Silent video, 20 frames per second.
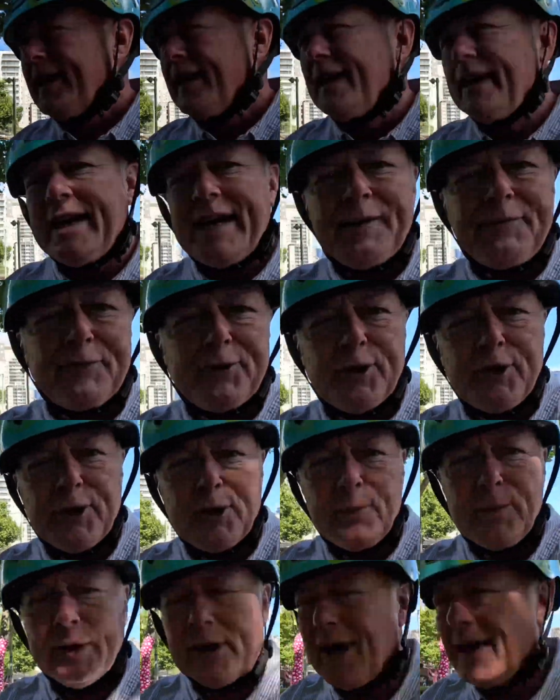if you
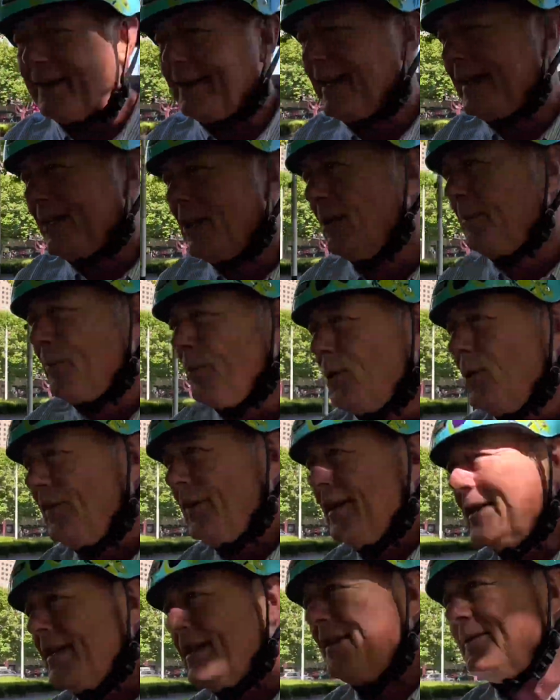would like to get on board
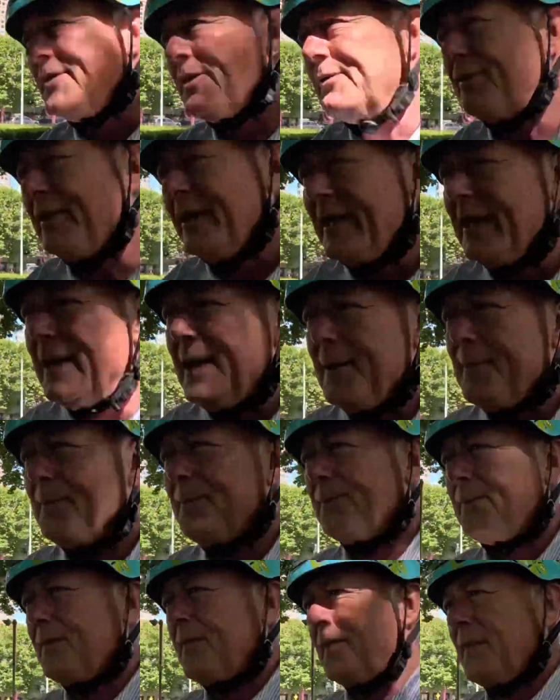this, give us a ring.
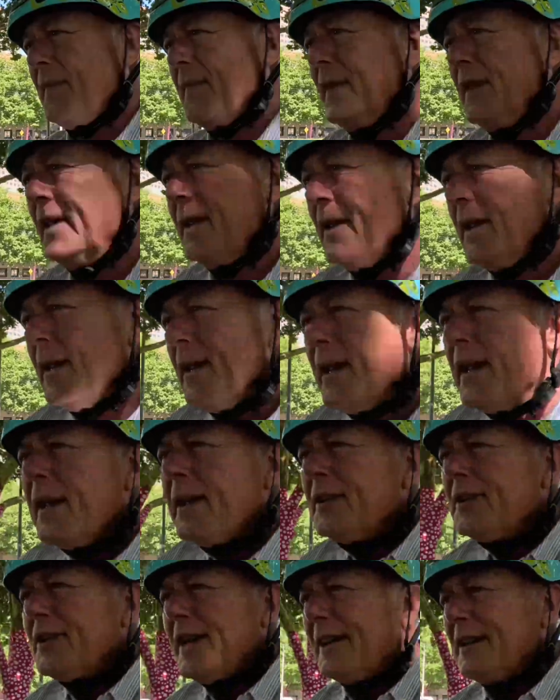
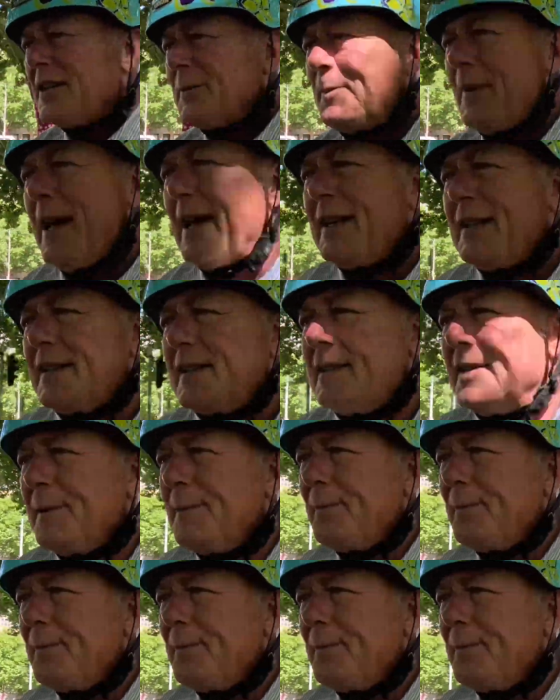Check the specs